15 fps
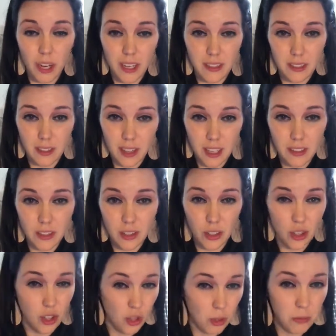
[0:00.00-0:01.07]
eggs in less than
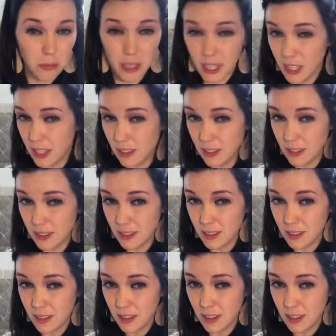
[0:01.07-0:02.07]
2 minutes,